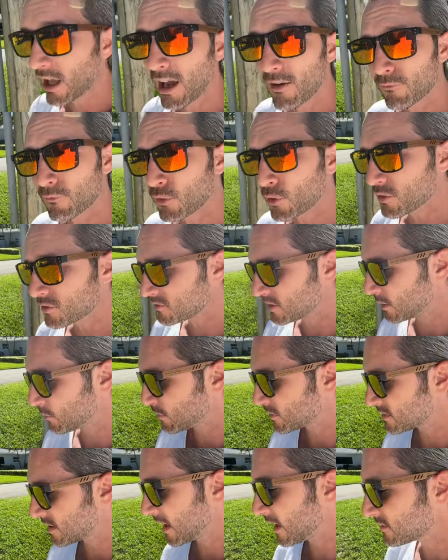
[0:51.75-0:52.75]
At first, he
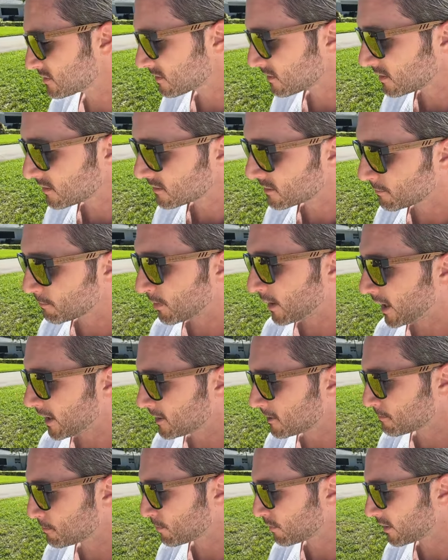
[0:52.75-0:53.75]
was hesitant to buy
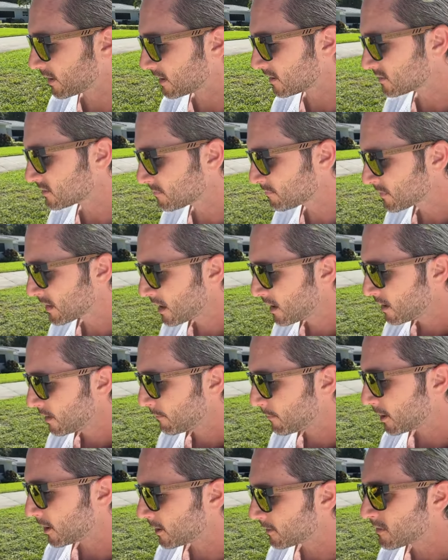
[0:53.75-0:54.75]
the place,
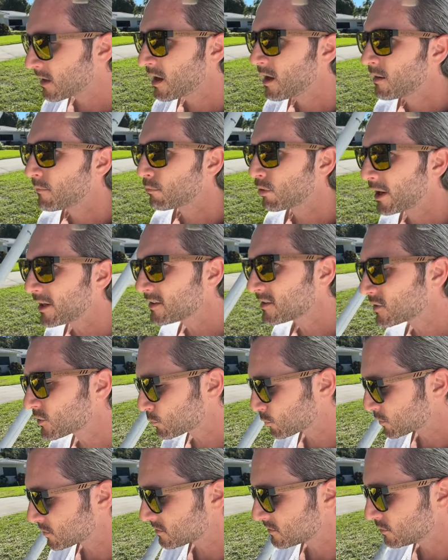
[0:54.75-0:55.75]
but prices
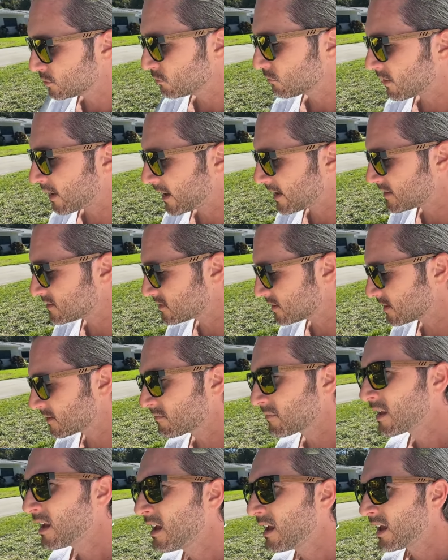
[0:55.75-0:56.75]
were still rising,
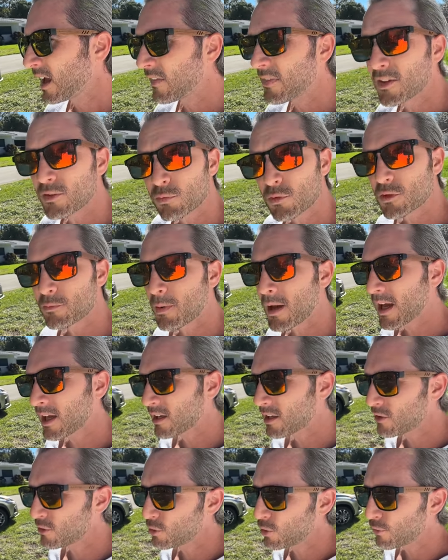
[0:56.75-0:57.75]
and this was
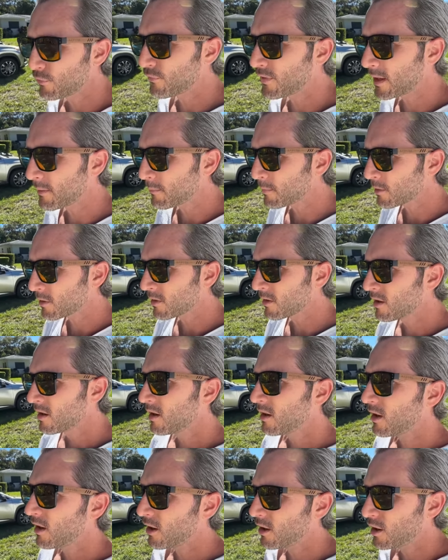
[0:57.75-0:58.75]
back in November
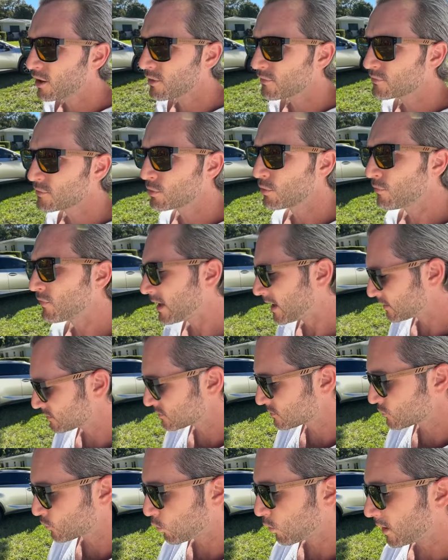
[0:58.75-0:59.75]
of
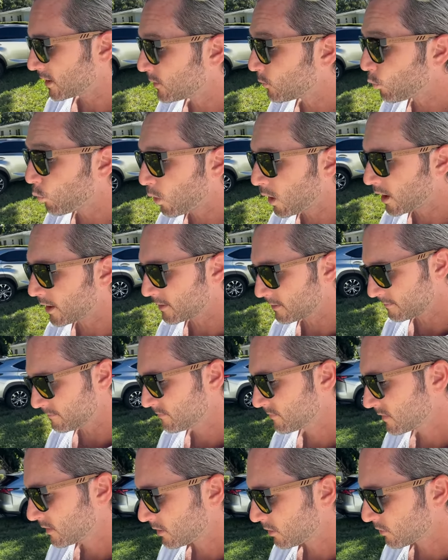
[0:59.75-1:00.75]
2021,
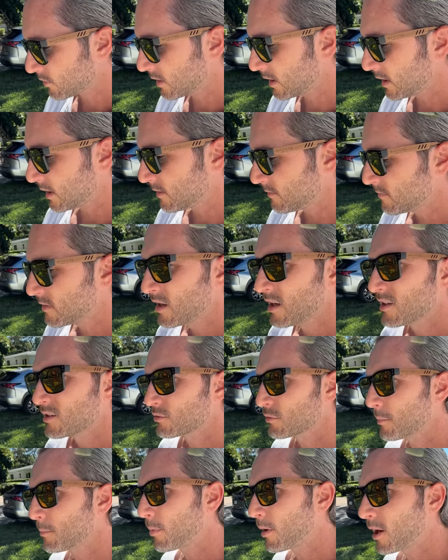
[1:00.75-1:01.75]
okay?
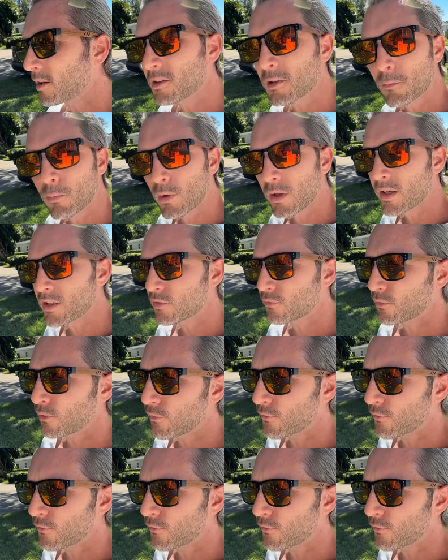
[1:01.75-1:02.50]
So he bought the place for